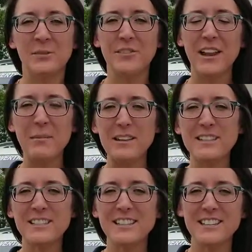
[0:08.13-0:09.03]
We've got
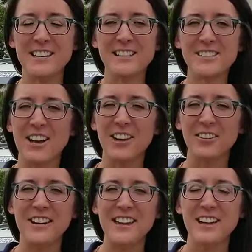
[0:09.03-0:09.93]
about 60 in stock
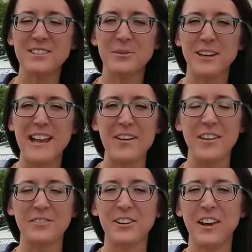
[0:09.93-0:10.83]
right now, so we're going to
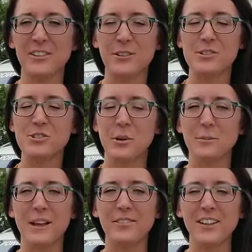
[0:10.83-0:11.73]
have every color and
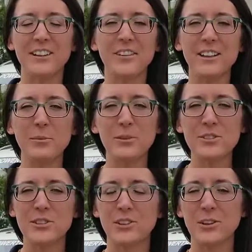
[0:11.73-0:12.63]
trim level
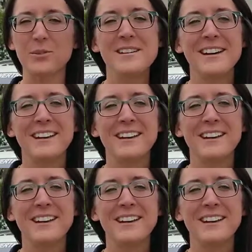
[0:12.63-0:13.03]
available to you.